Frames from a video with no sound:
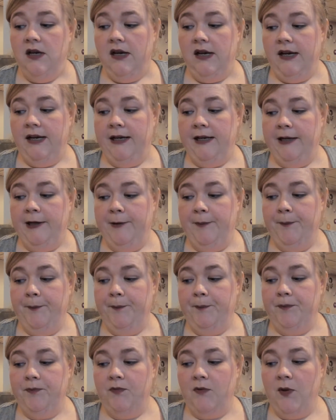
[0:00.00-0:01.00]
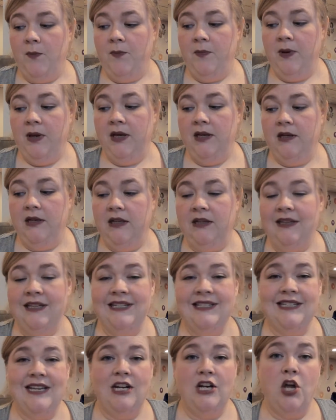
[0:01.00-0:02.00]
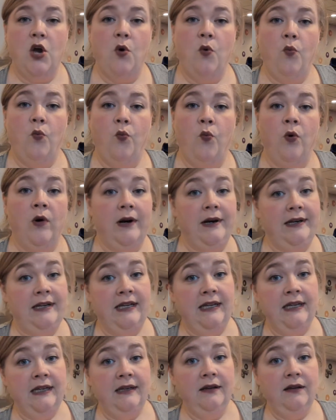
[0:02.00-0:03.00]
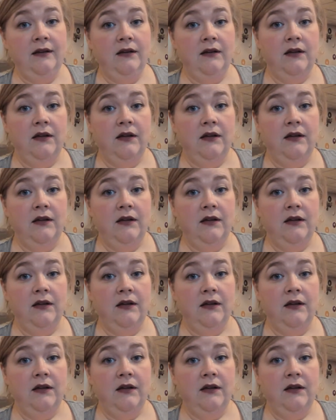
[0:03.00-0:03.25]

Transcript: But at least I know what I did.